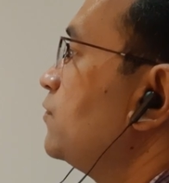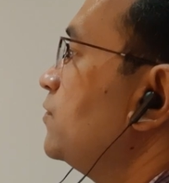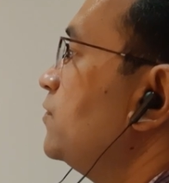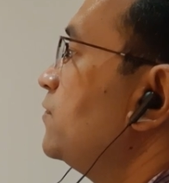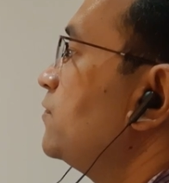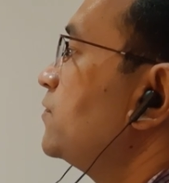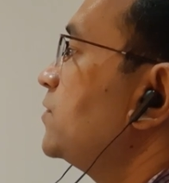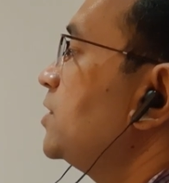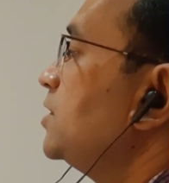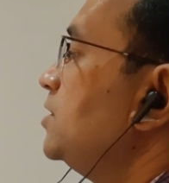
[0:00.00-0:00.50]
15,
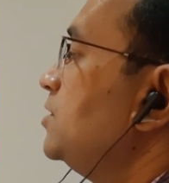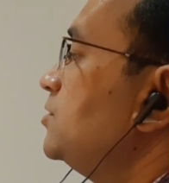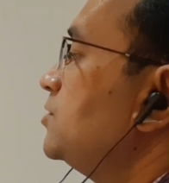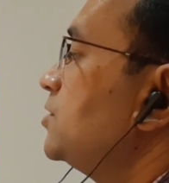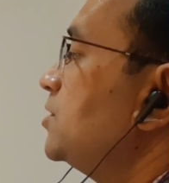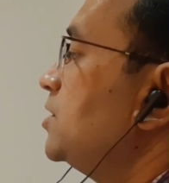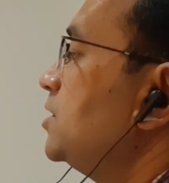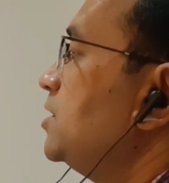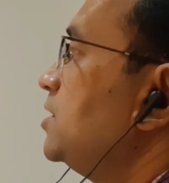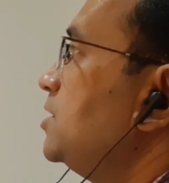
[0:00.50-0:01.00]

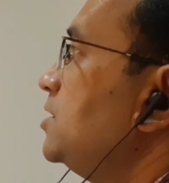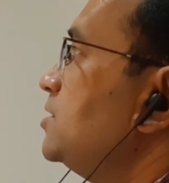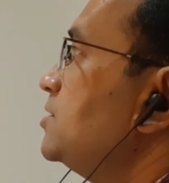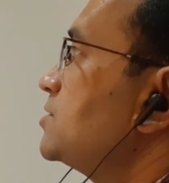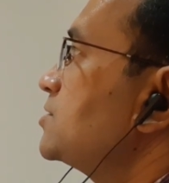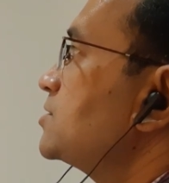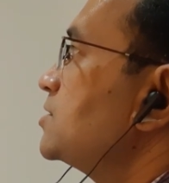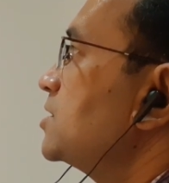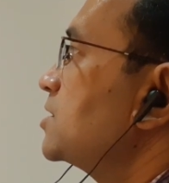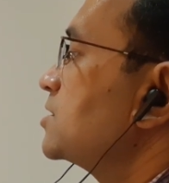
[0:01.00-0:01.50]
3,
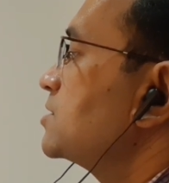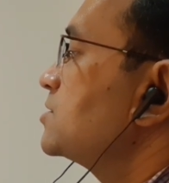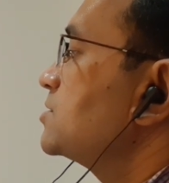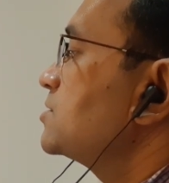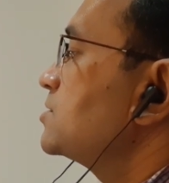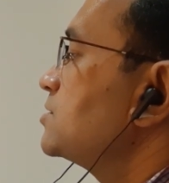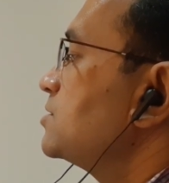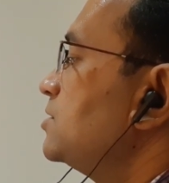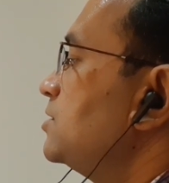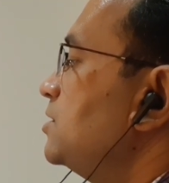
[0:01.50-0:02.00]

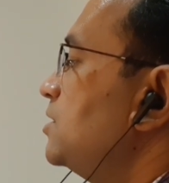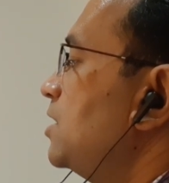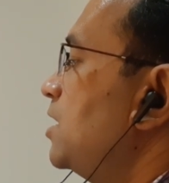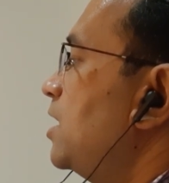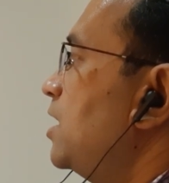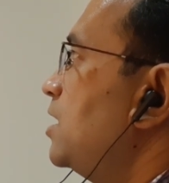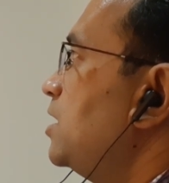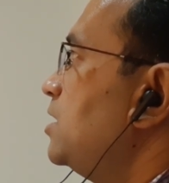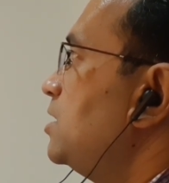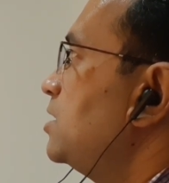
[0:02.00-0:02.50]
6,
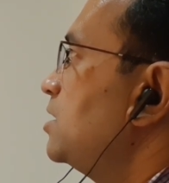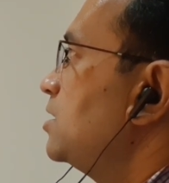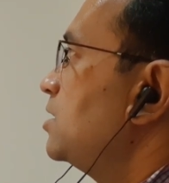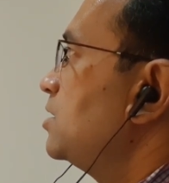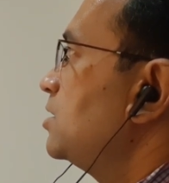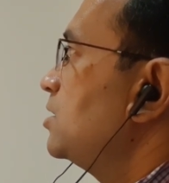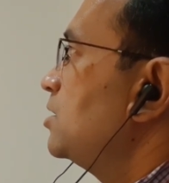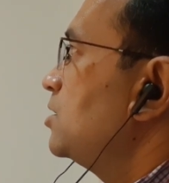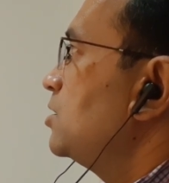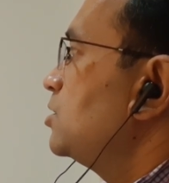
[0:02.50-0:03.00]
9,
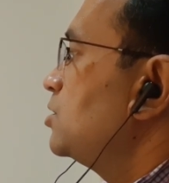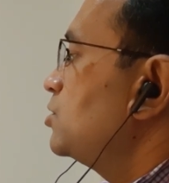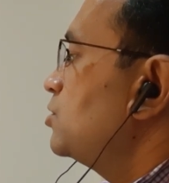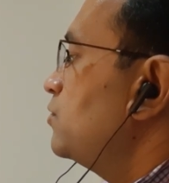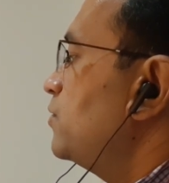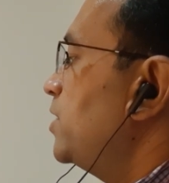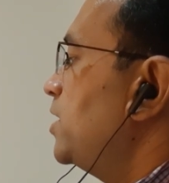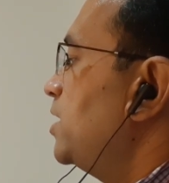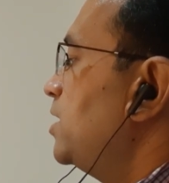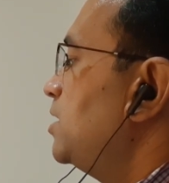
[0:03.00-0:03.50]

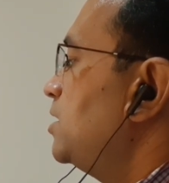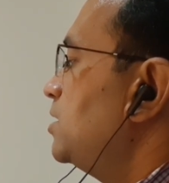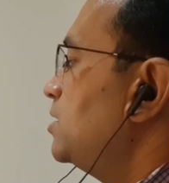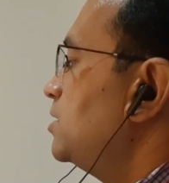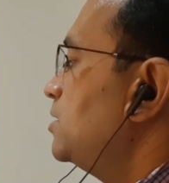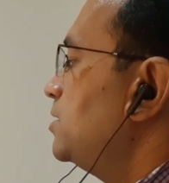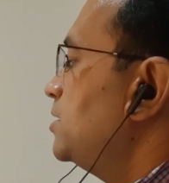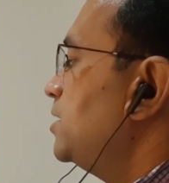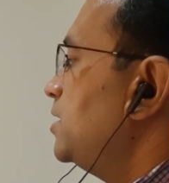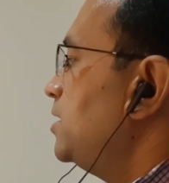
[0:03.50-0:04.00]
12,
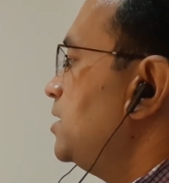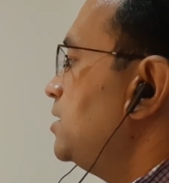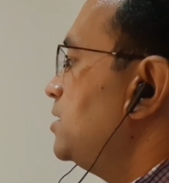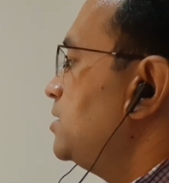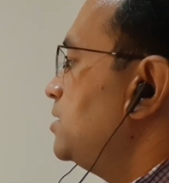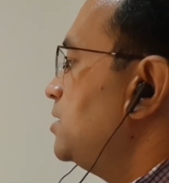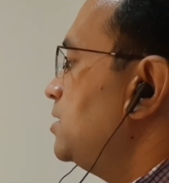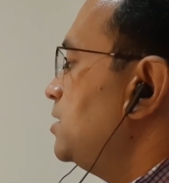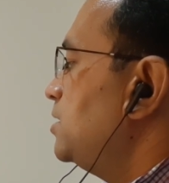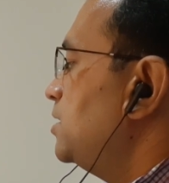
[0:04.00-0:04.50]

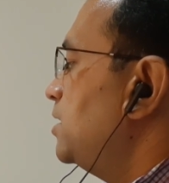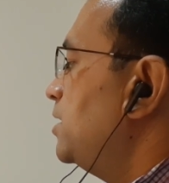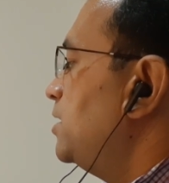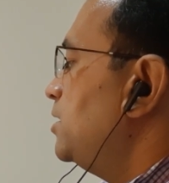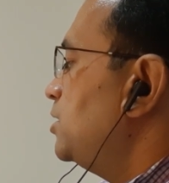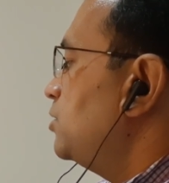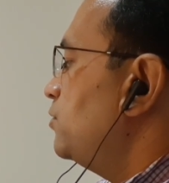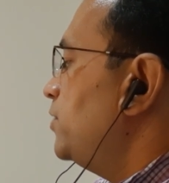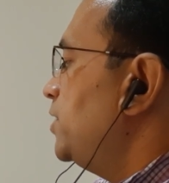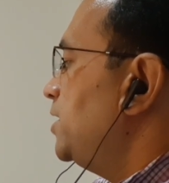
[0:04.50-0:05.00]
18
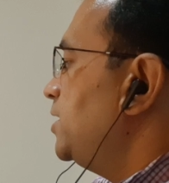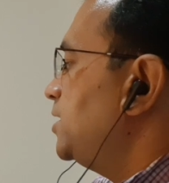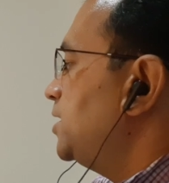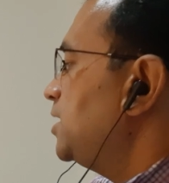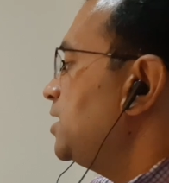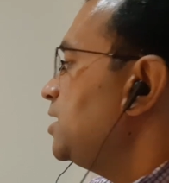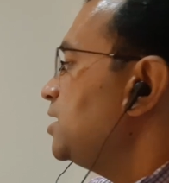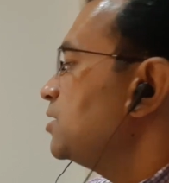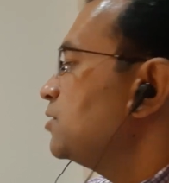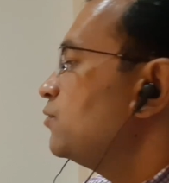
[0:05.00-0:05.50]
and
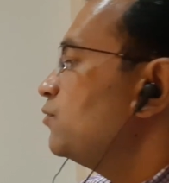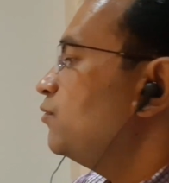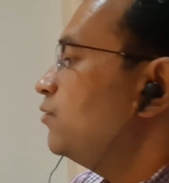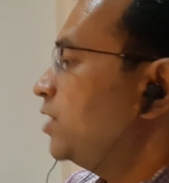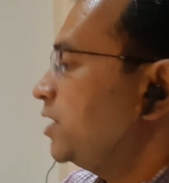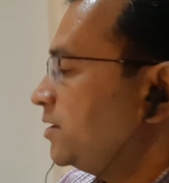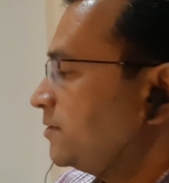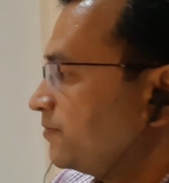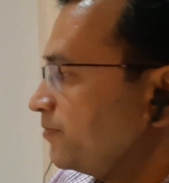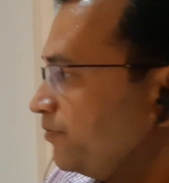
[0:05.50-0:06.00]
21.